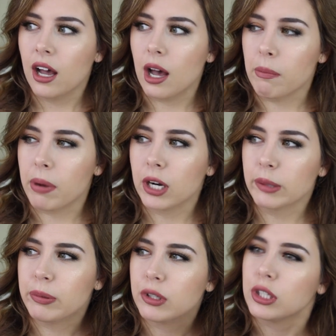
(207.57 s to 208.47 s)
a
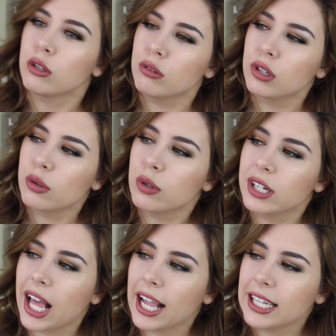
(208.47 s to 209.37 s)
purple
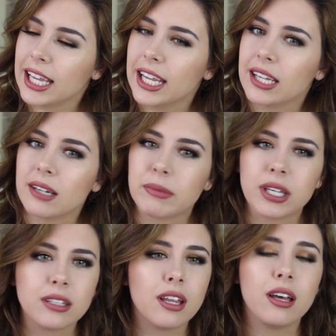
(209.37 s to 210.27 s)
unicorn highlight, and I'm
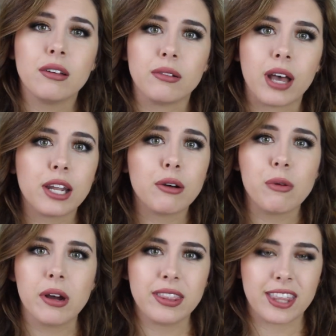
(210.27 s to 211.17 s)
like, no, I
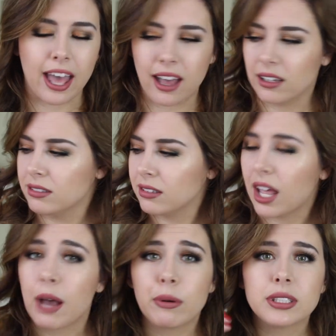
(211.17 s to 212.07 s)
don't want that.
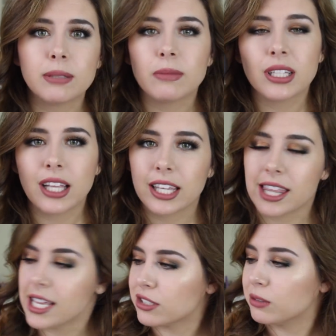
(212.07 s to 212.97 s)
I want something
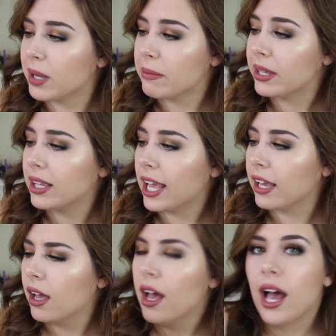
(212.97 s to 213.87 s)
like this, or maybe
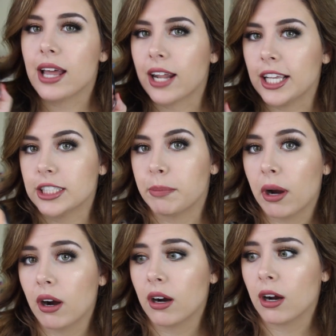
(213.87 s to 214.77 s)
like a nice
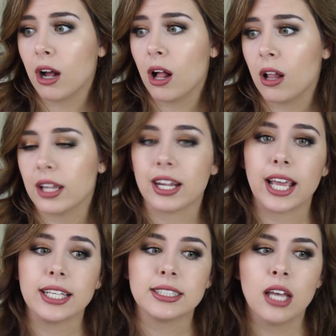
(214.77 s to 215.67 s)
pearl, a
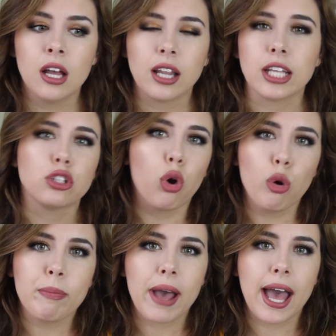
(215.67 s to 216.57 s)
nice like
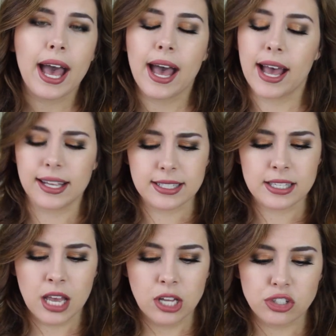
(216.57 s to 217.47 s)

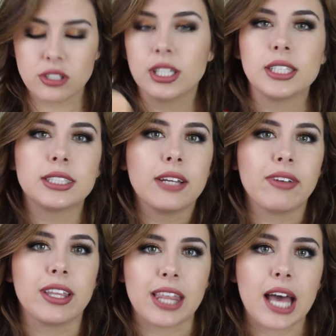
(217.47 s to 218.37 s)
topaz, just like
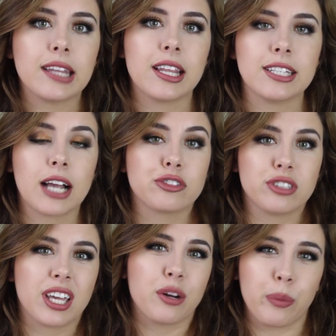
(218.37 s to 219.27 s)
stuff like that that's
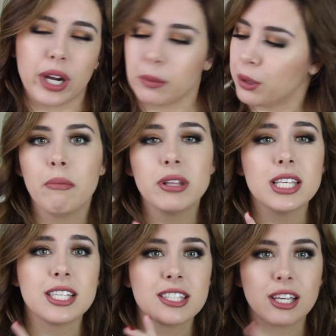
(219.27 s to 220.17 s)
actually kind of wearable. But
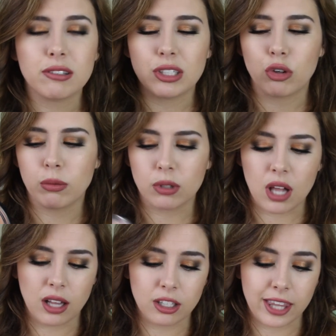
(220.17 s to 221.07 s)
this is the only normal
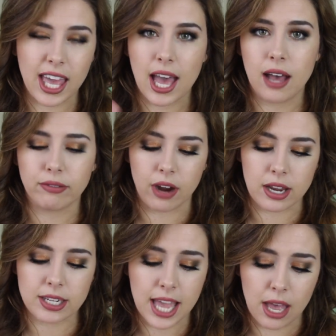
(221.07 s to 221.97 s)
color they have
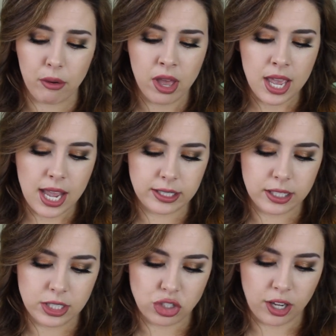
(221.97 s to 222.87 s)
right now. It's
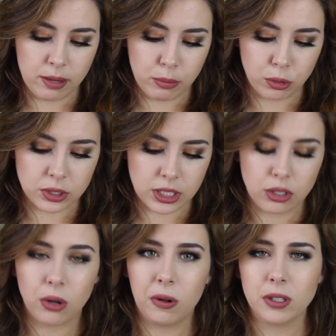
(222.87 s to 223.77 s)
in the shade
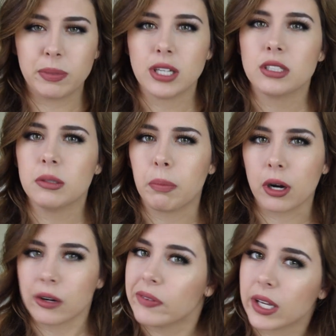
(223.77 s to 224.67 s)
Molten Gold, but it's the
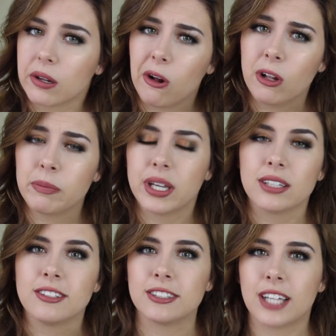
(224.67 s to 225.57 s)
perfect gold
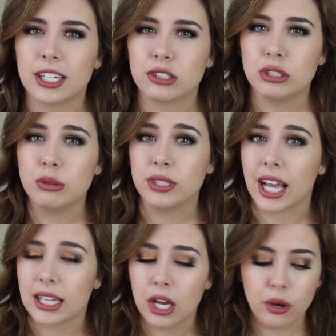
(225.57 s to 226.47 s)
because it's not too
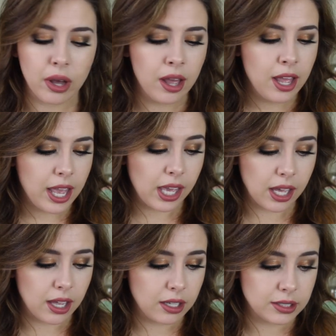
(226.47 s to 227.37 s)
yellow,
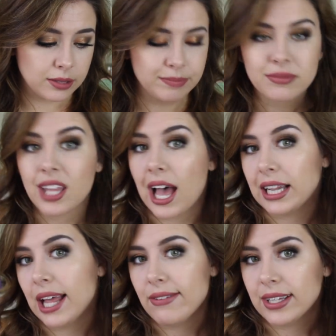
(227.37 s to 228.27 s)
and
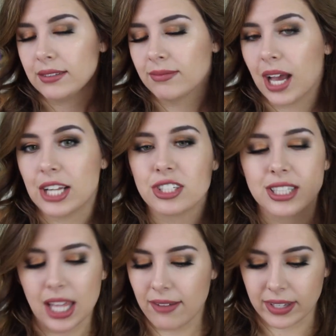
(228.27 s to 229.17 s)
I love it. I
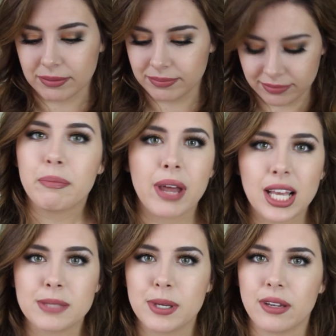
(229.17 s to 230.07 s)
just love it. My
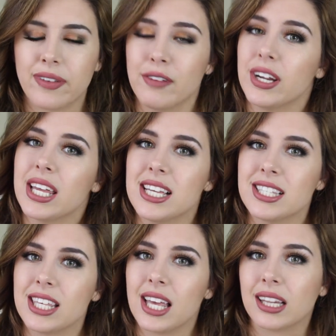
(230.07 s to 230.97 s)
next beauty favorite
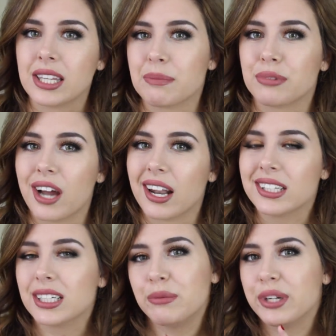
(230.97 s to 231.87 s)
is the lip
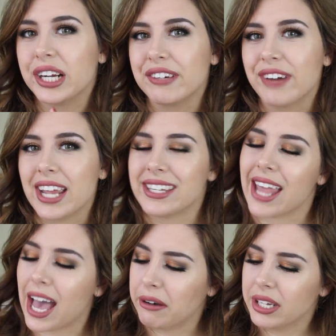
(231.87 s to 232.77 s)
product I'm wearing right
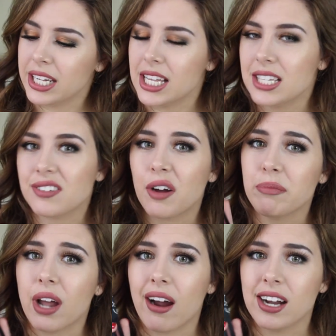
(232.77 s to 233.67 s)
now, and it is
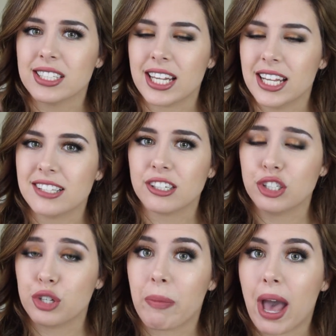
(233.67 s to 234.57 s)
from NARS, and it is their
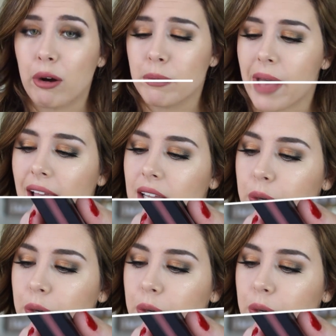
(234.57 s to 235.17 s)
new Power Matte